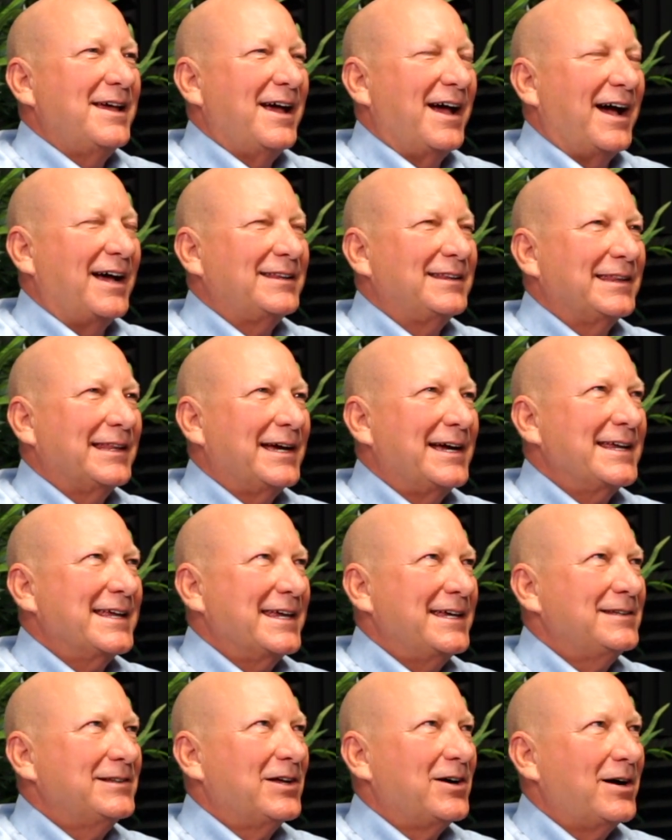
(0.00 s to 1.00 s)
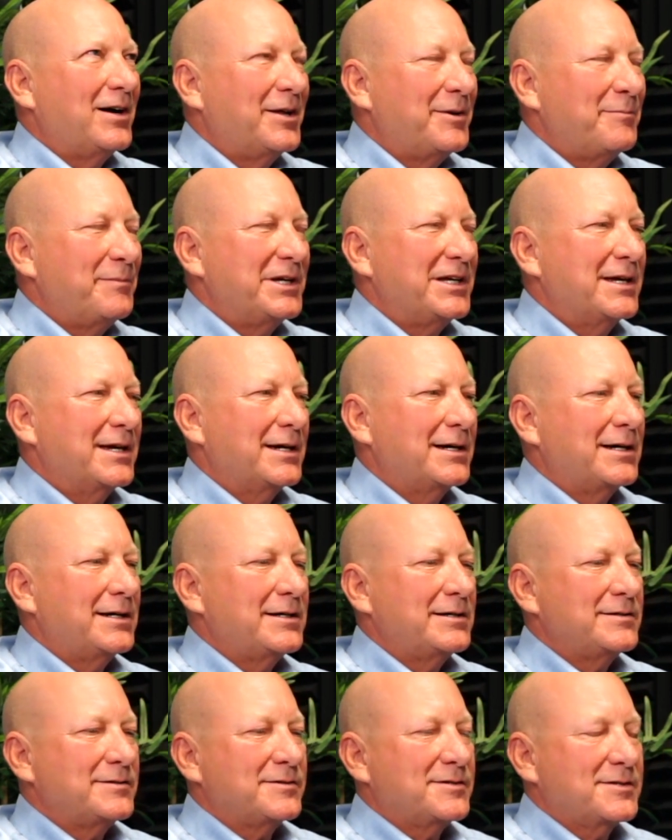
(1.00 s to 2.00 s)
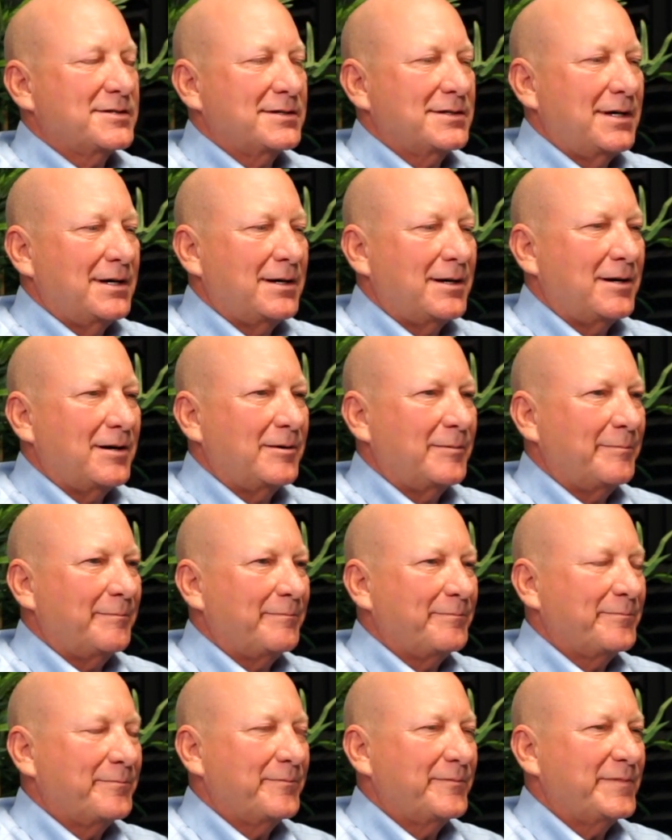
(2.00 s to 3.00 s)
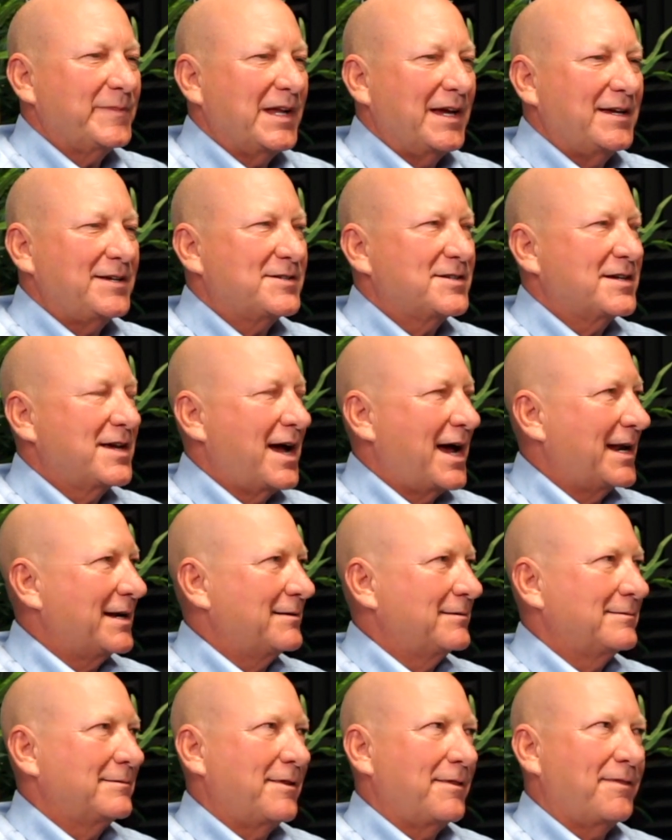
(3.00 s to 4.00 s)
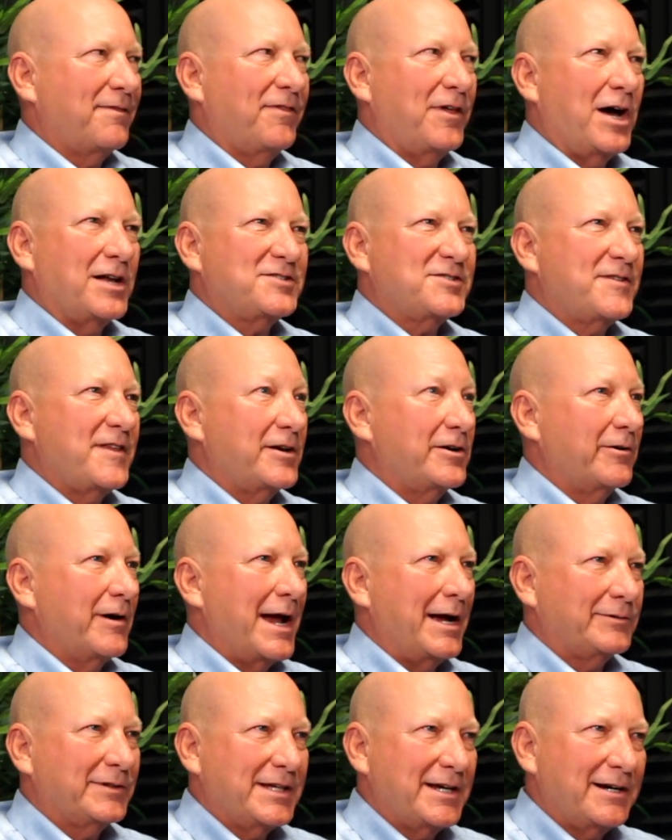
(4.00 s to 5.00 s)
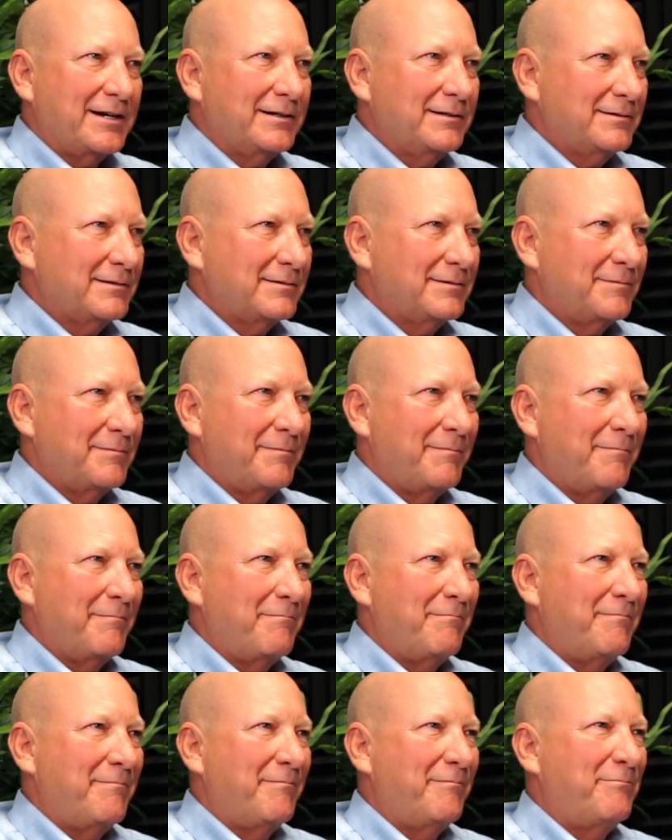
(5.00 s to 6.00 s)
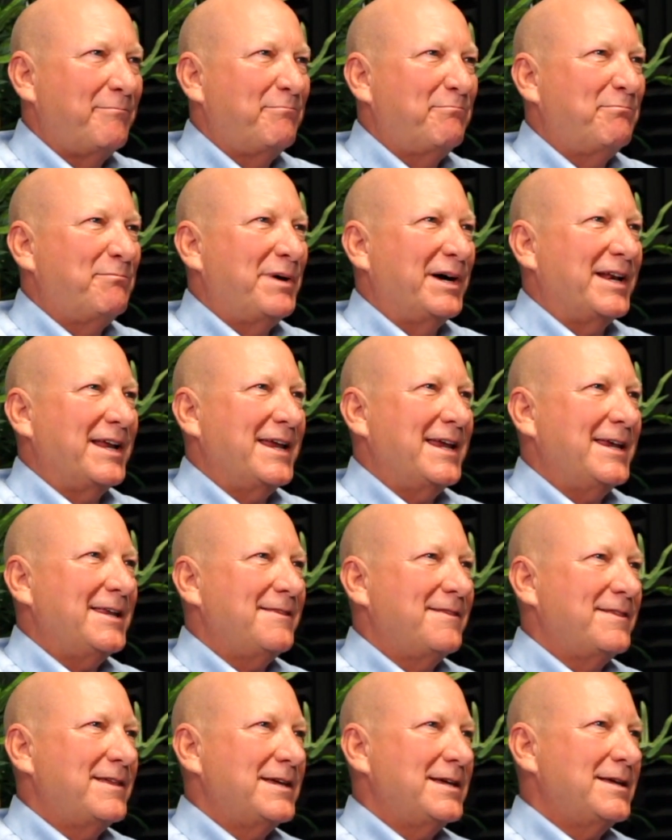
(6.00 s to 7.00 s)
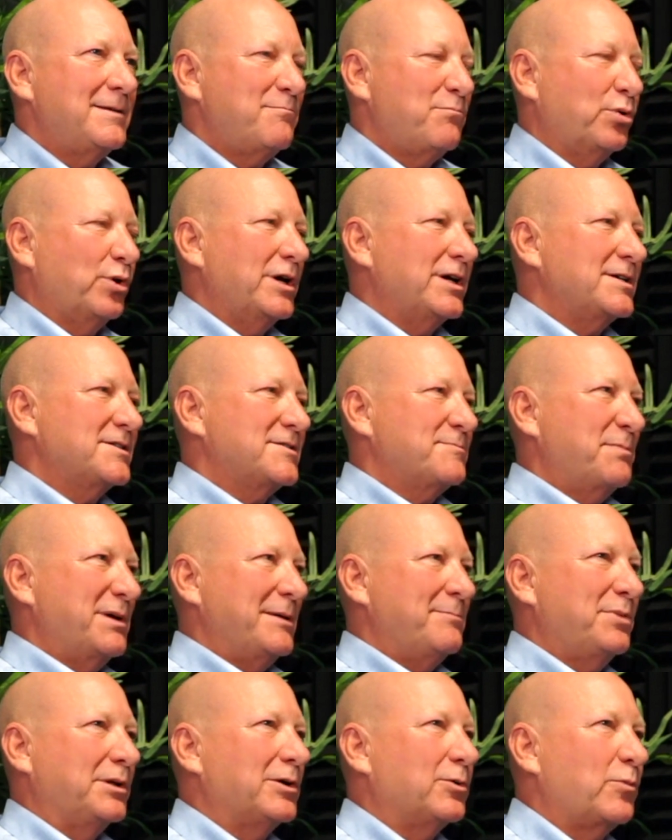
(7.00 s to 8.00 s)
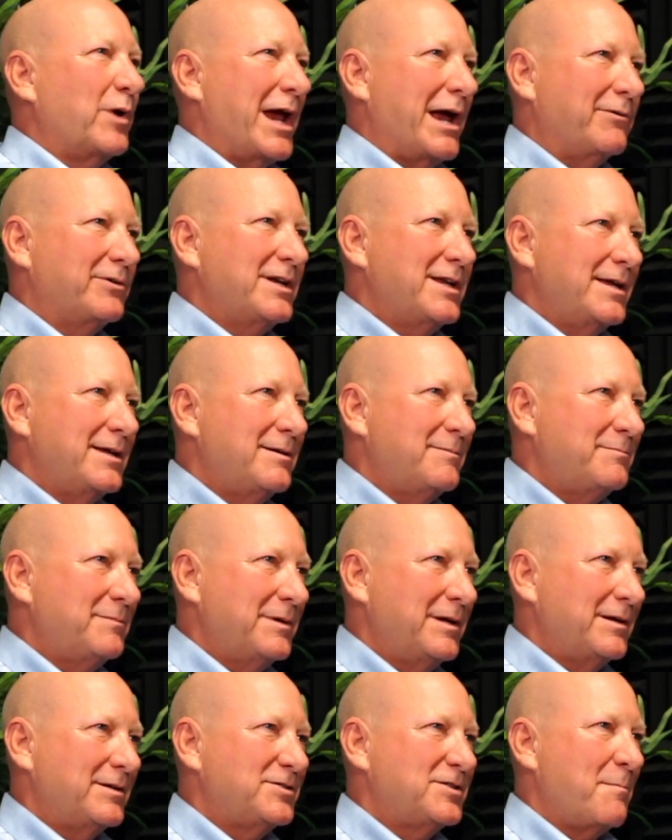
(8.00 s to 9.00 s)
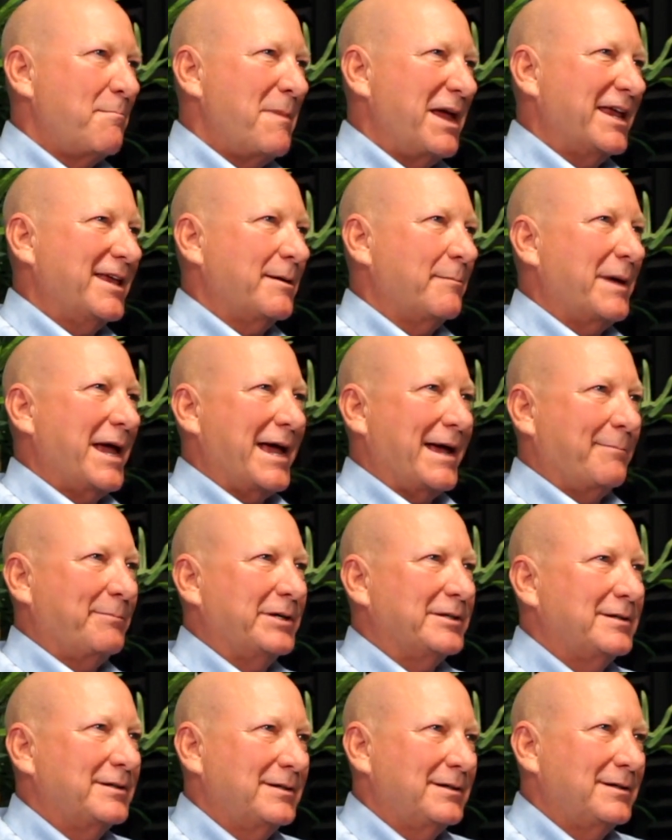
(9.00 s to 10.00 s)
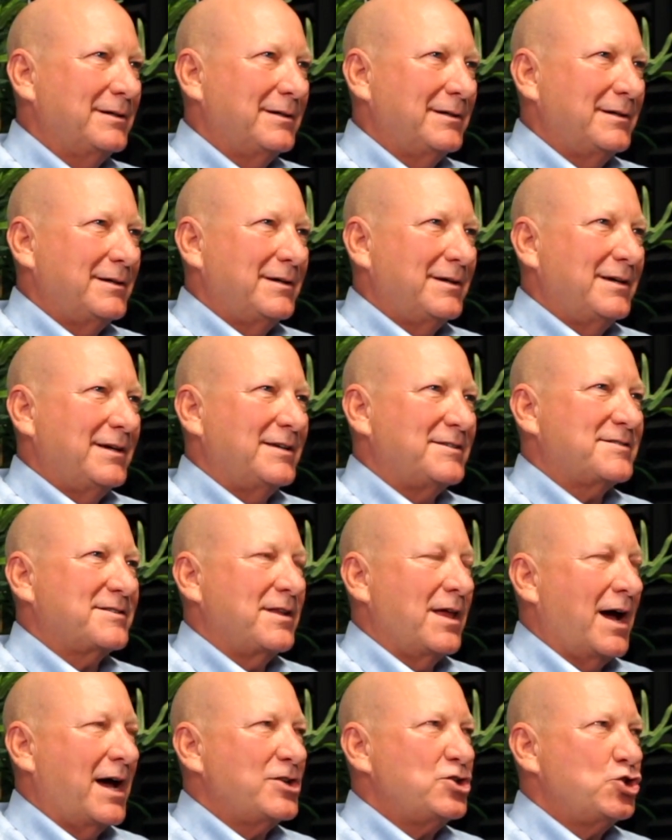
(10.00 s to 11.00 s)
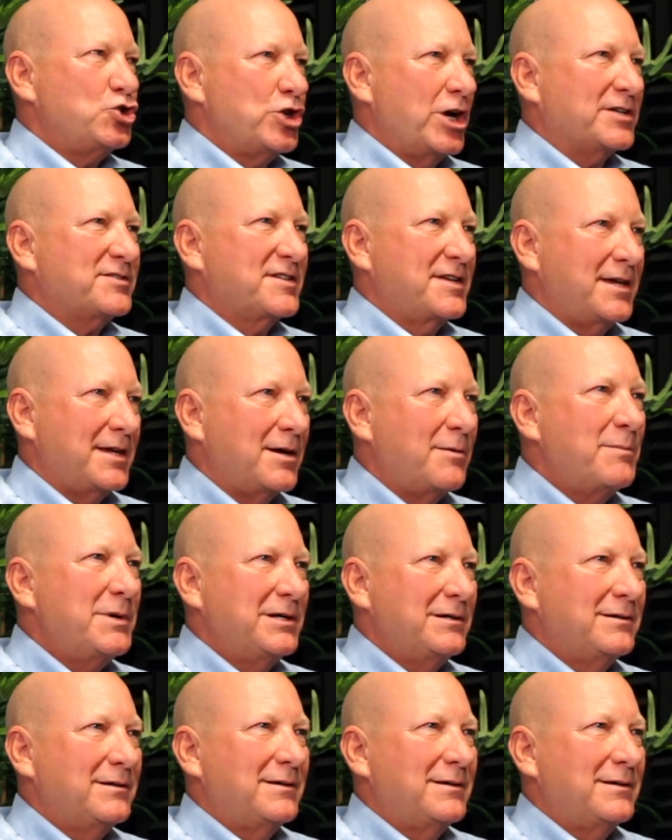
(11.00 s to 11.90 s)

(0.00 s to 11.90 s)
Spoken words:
I like Elon because he's got thoughts that are out there, but he then brings people around him to make him happen. It's not just him.